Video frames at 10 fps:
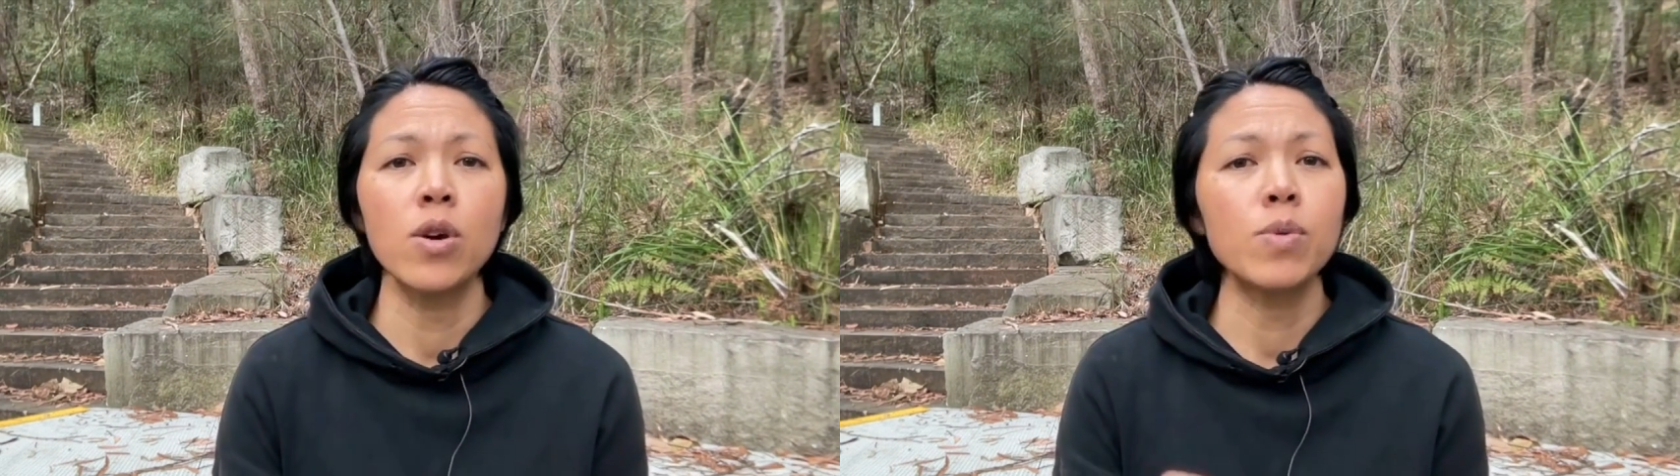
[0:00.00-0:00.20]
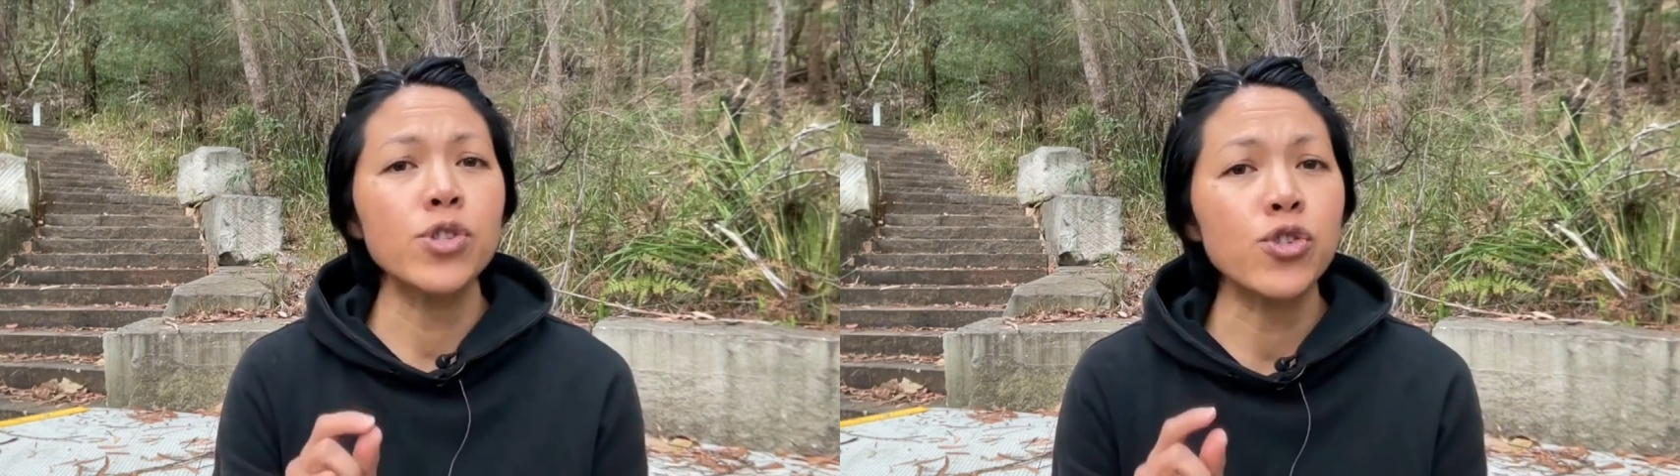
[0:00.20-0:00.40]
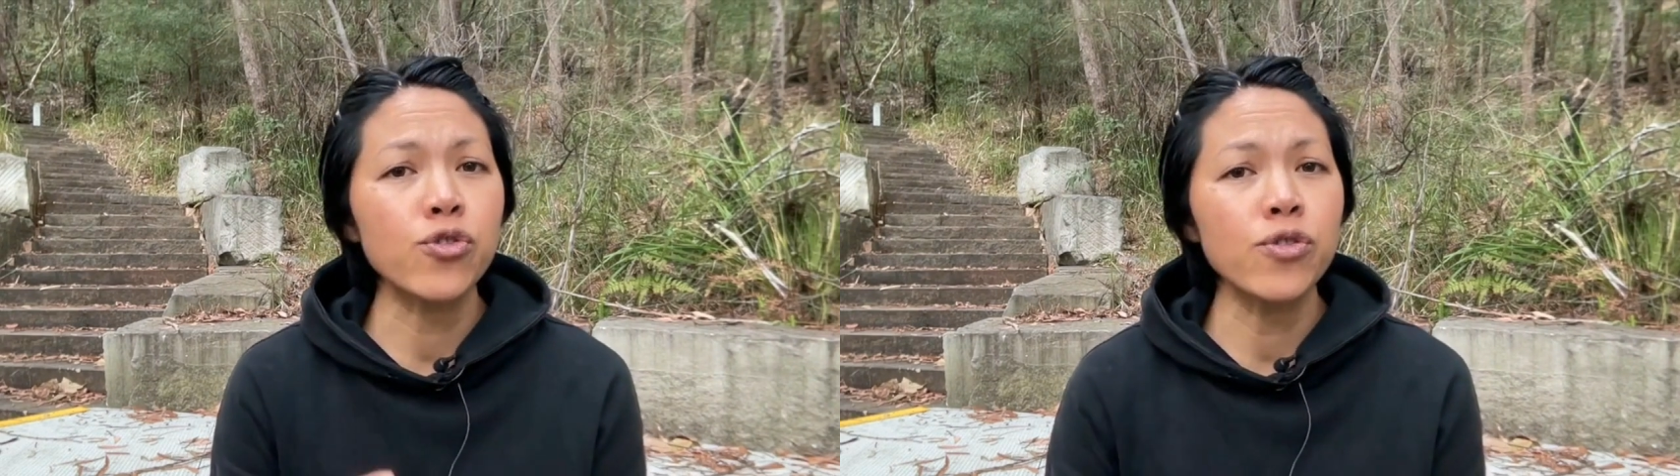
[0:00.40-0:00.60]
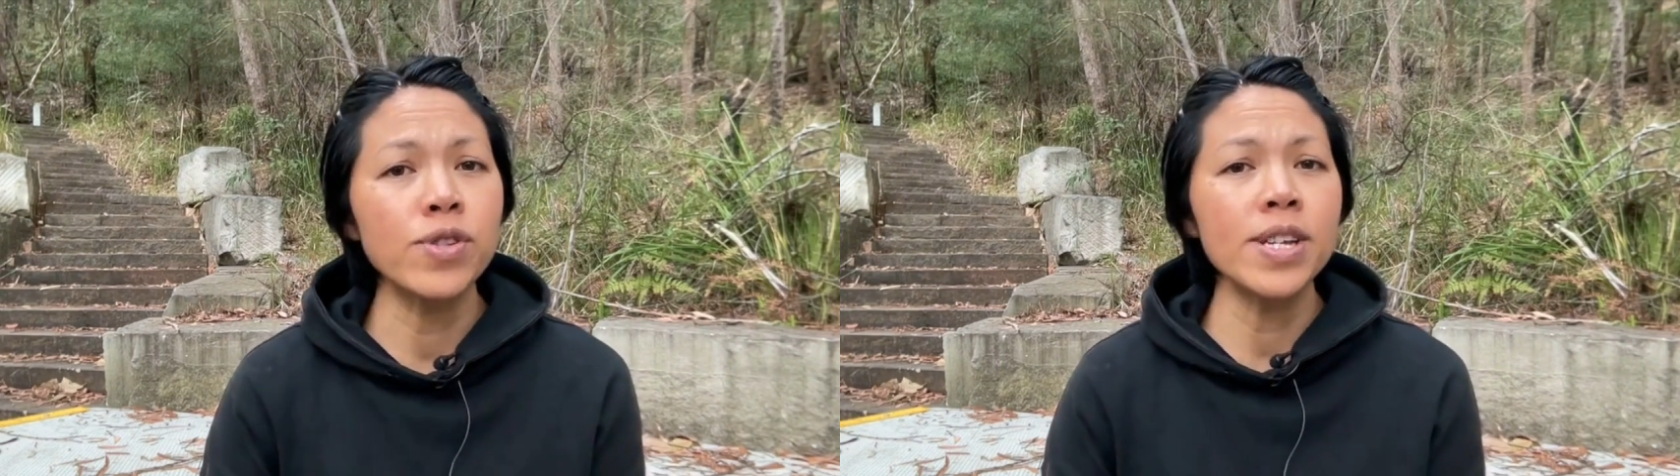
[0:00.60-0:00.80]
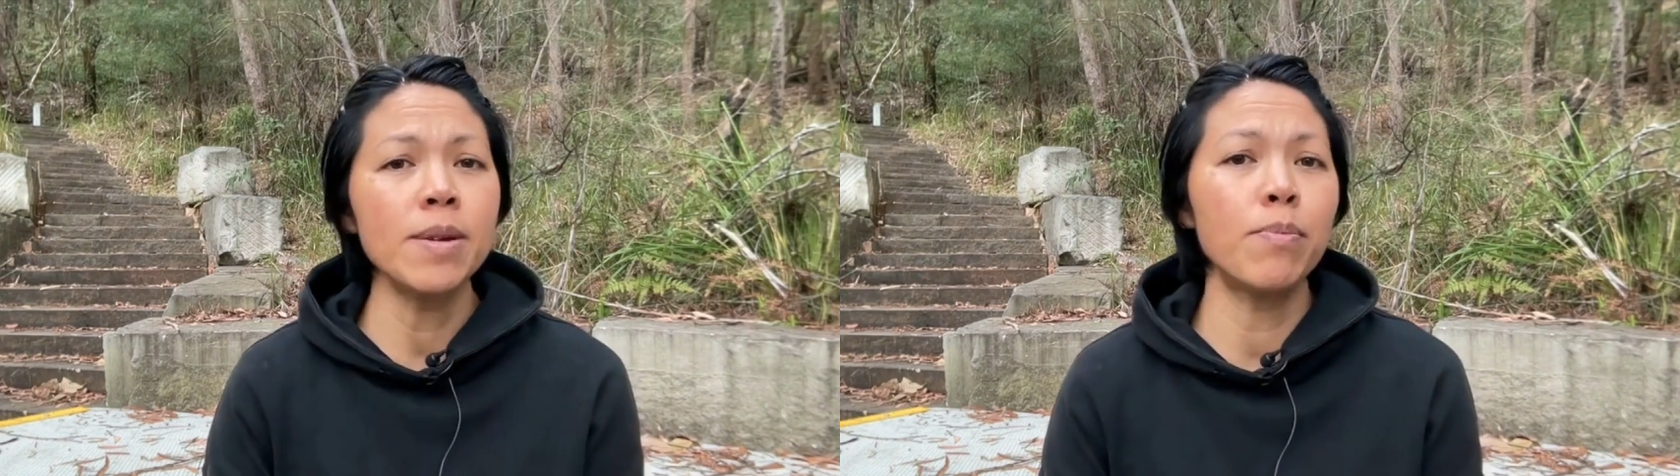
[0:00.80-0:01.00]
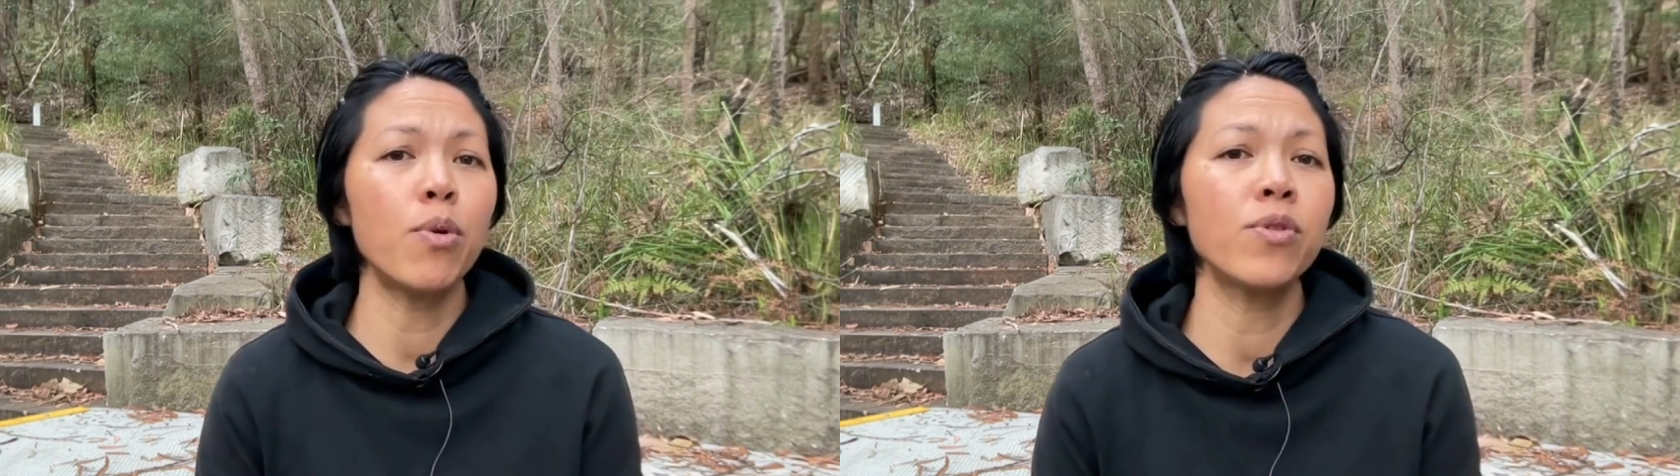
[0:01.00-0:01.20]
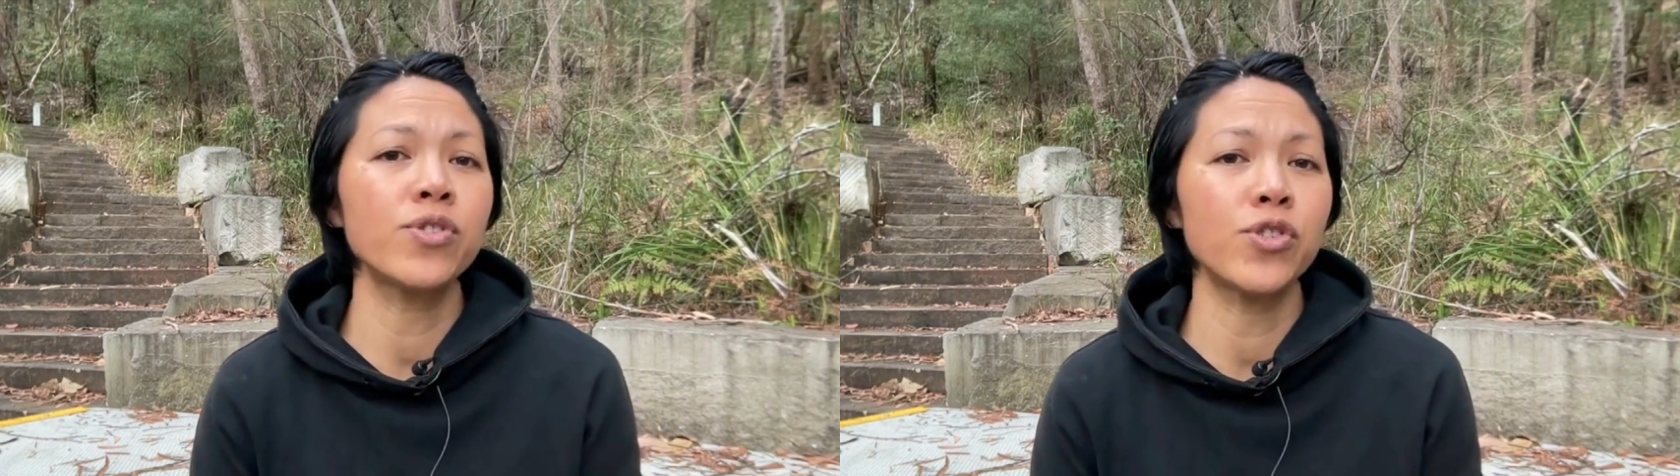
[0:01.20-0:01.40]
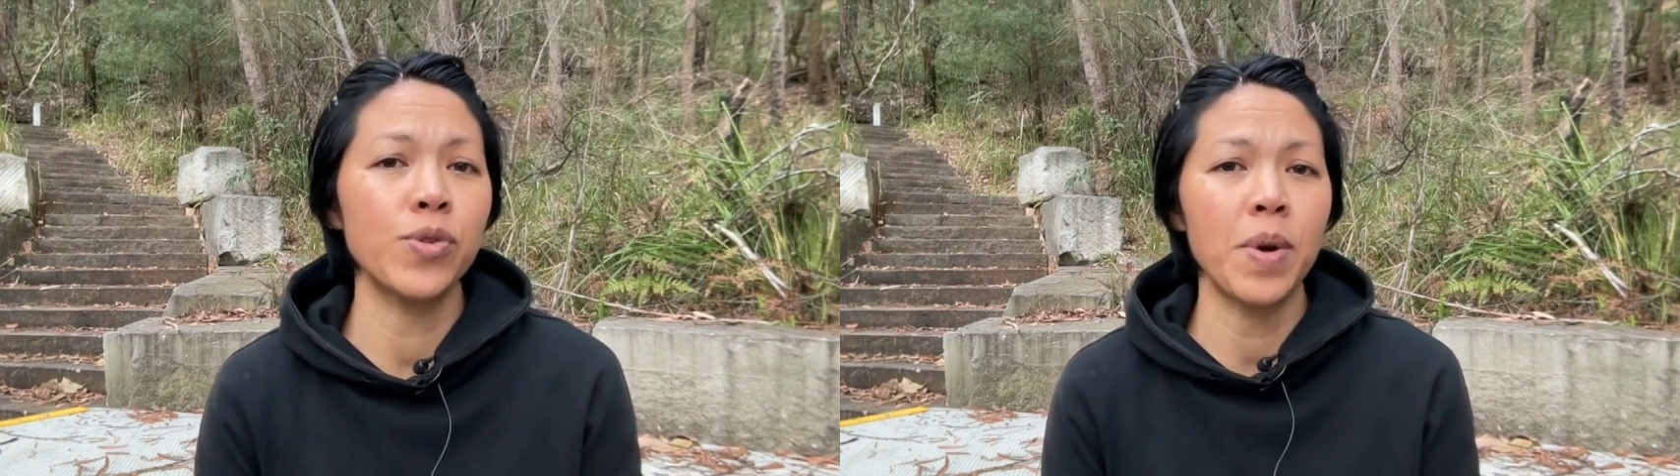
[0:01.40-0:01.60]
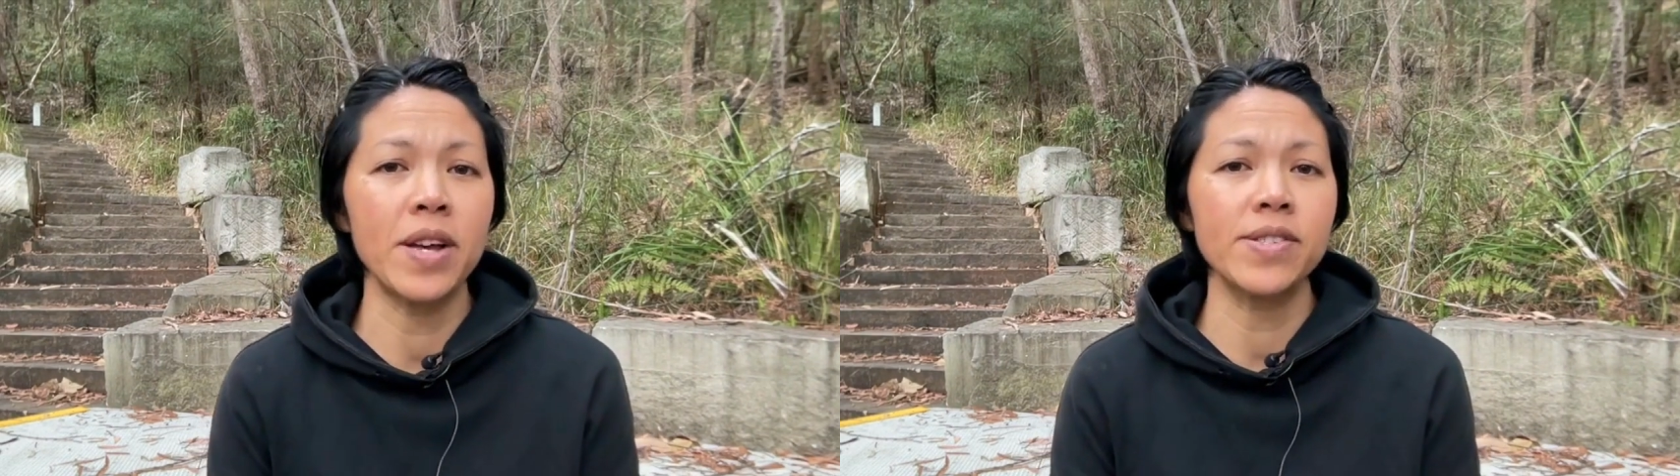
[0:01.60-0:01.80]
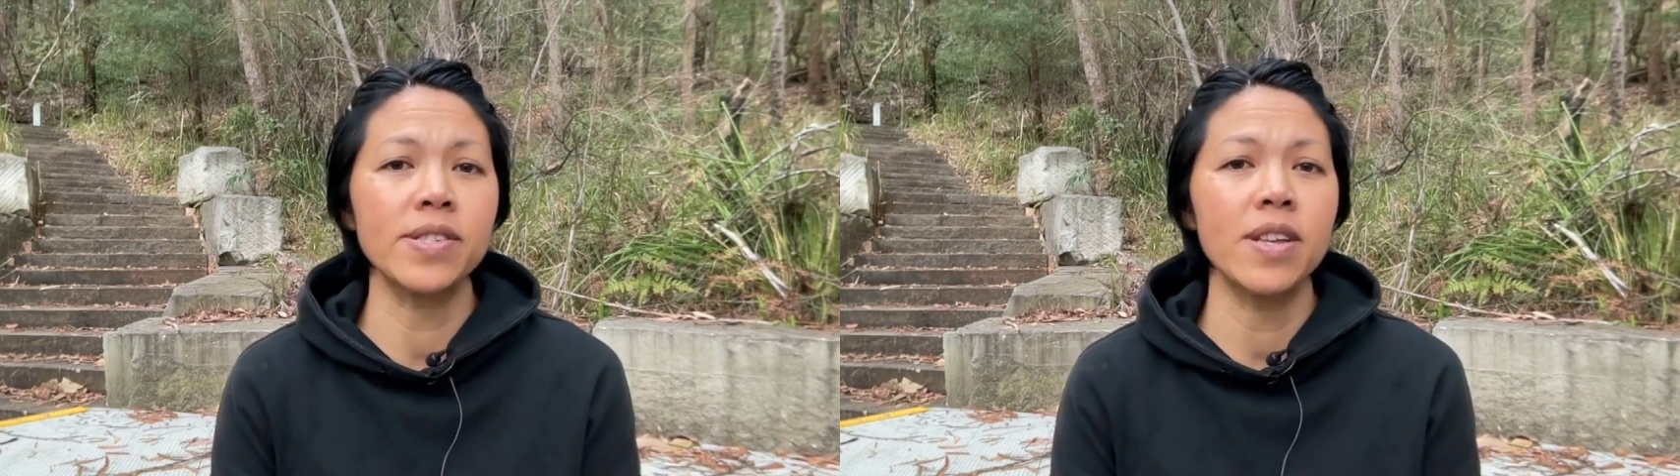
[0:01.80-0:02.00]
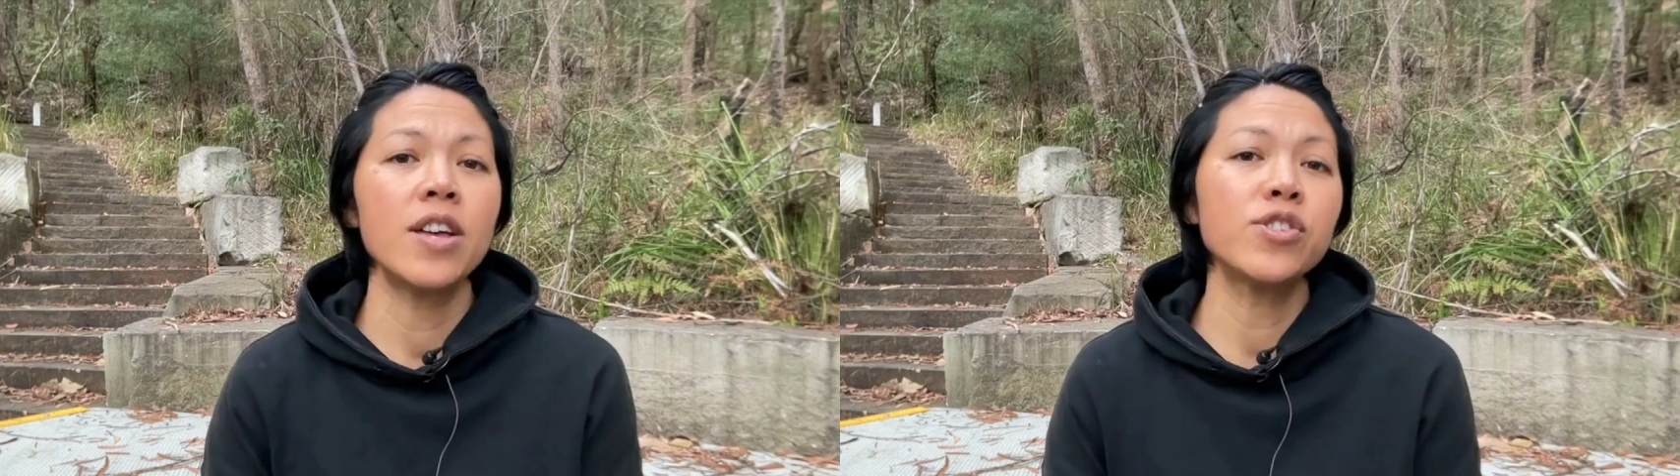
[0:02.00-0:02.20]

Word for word: what's truly important to us